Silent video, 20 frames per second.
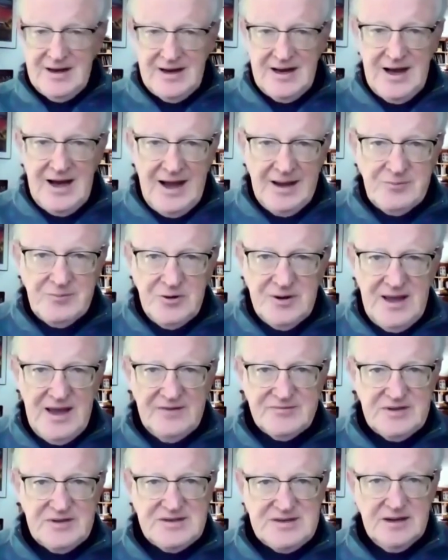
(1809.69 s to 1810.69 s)
I'm going to have
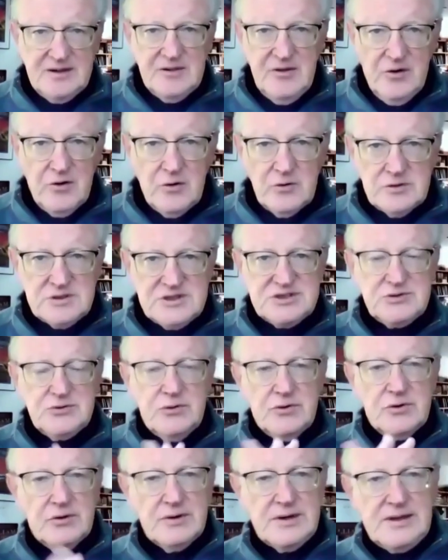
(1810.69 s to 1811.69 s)
to tell the whole
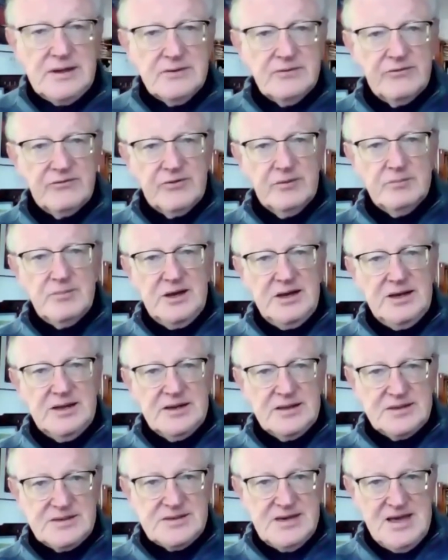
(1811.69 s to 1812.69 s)
story from
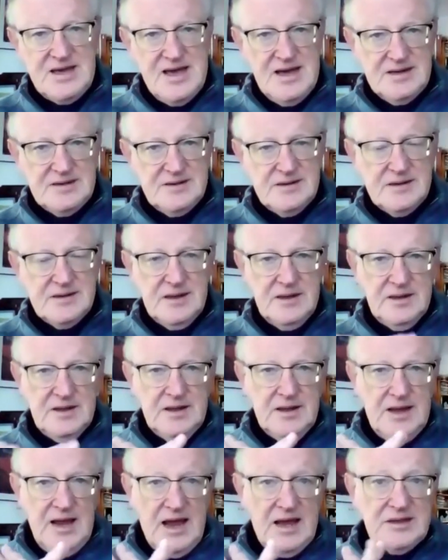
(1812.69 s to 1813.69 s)
beginning to end.
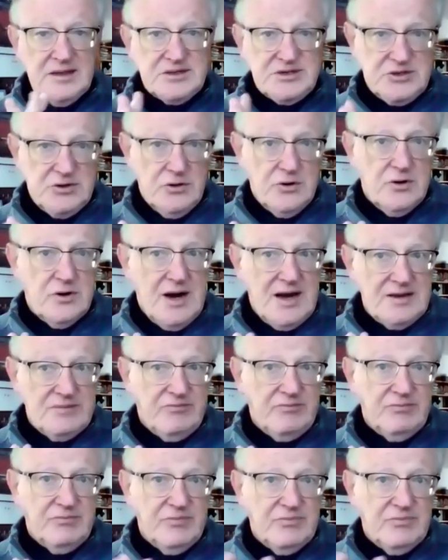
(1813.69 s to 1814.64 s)
And so I